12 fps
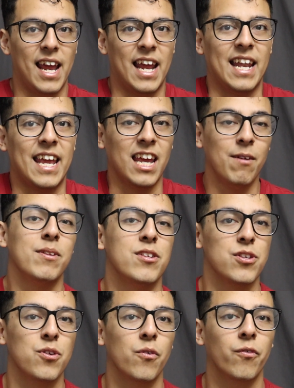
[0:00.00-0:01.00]

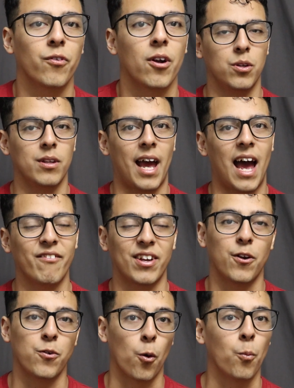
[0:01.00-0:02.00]
inhibits you from having
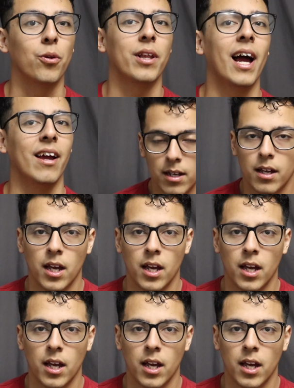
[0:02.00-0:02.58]
a normal life.